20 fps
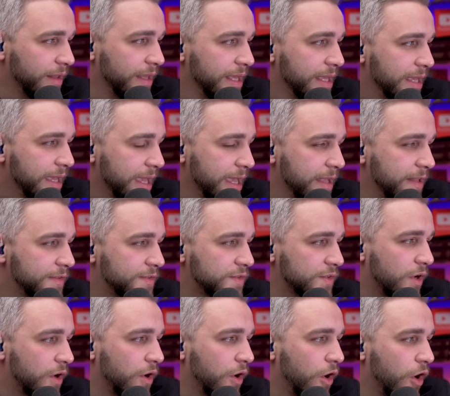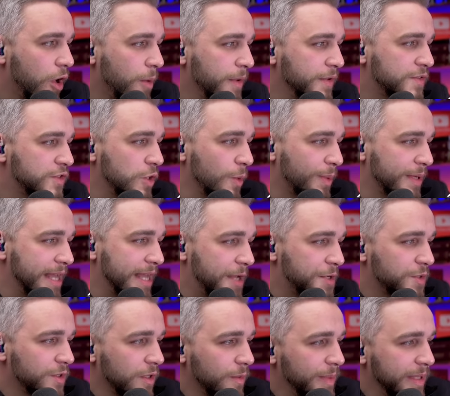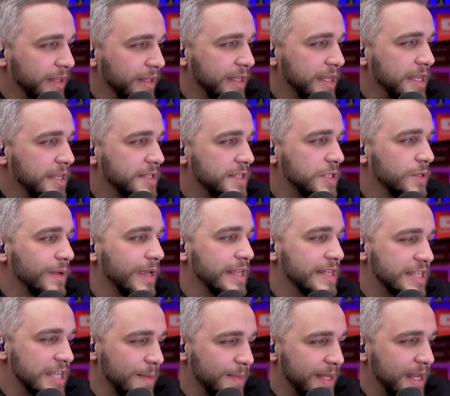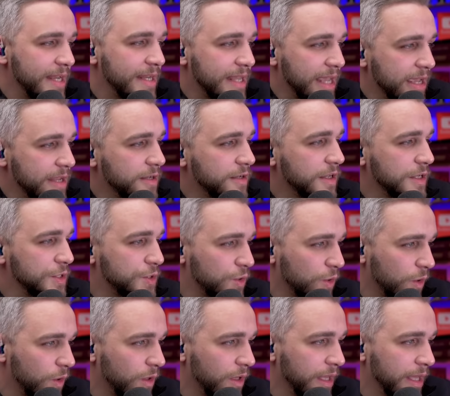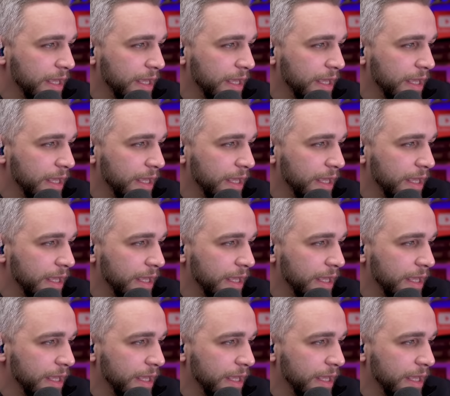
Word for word: hence her almost supernatural ability to intimidate and control.